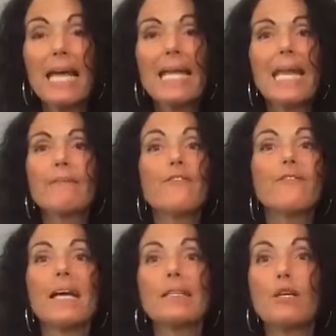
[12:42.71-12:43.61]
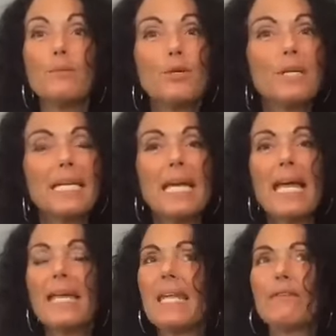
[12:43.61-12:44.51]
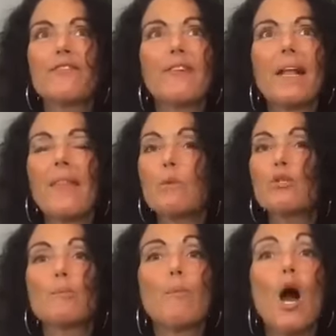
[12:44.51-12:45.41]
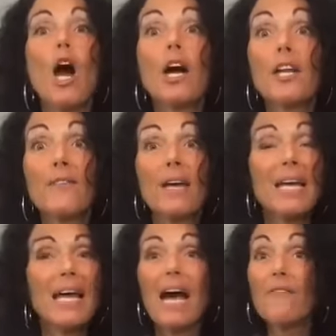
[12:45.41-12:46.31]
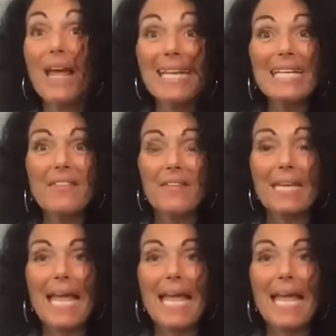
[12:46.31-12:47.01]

never felt community, never felt they was a part of anything.